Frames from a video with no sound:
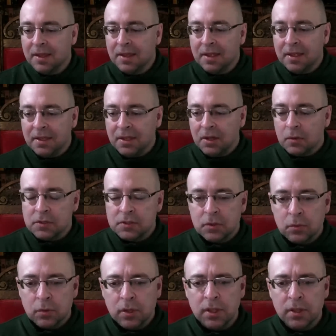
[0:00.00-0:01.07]
you know, so
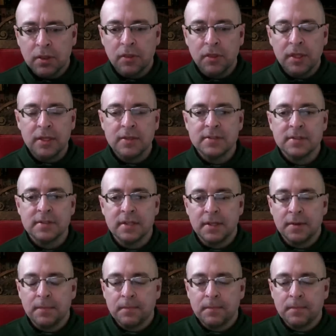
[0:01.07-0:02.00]
the thing is, is that